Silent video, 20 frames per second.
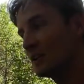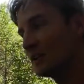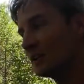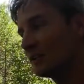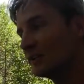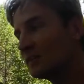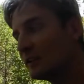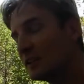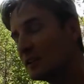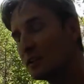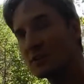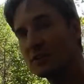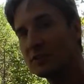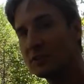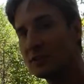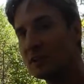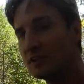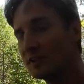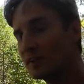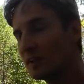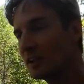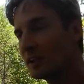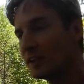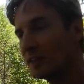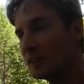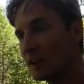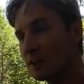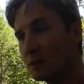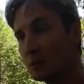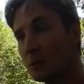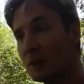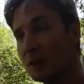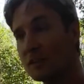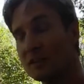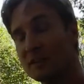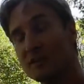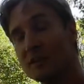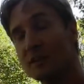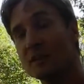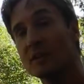senior citizens, as well as
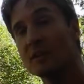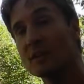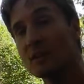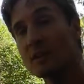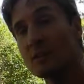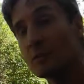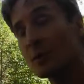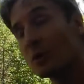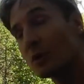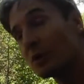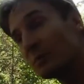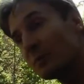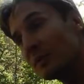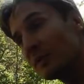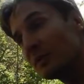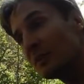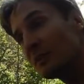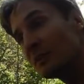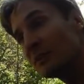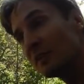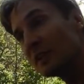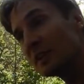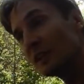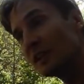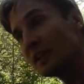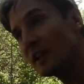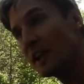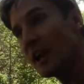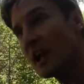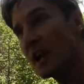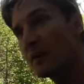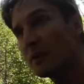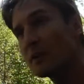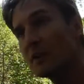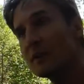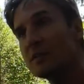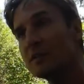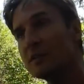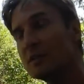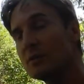even, you know, more specifically how
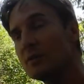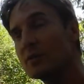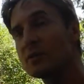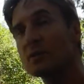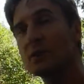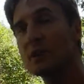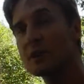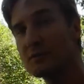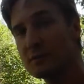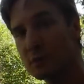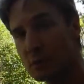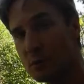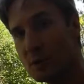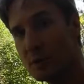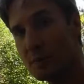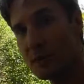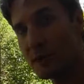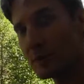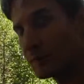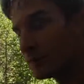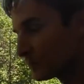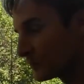he views training for women,